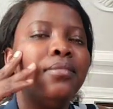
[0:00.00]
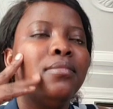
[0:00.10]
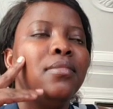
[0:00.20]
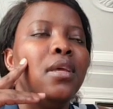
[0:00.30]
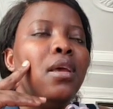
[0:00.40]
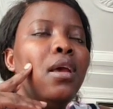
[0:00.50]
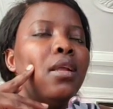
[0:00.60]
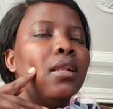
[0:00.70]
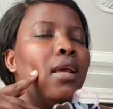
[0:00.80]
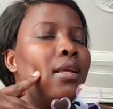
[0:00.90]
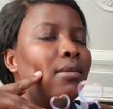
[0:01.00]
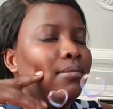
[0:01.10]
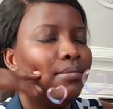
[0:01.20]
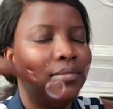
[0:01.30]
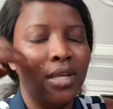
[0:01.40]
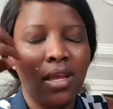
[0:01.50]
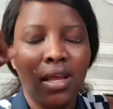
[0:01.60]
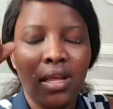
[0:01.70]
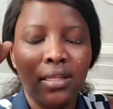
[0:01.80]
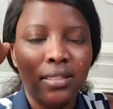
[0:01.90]
And then
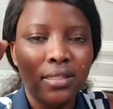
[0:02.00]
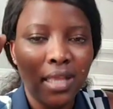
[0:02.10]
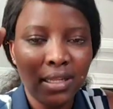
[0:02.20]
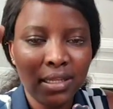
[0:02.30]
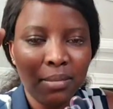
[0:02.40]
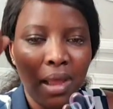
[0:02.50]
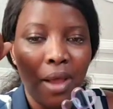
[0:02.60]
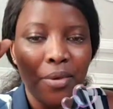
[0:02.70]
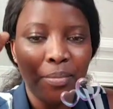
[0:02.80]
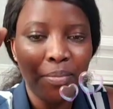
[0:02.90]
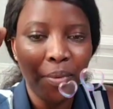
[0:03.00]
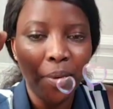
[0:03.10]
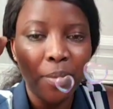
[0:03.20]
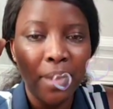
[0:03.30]
tell them how you broke my heart.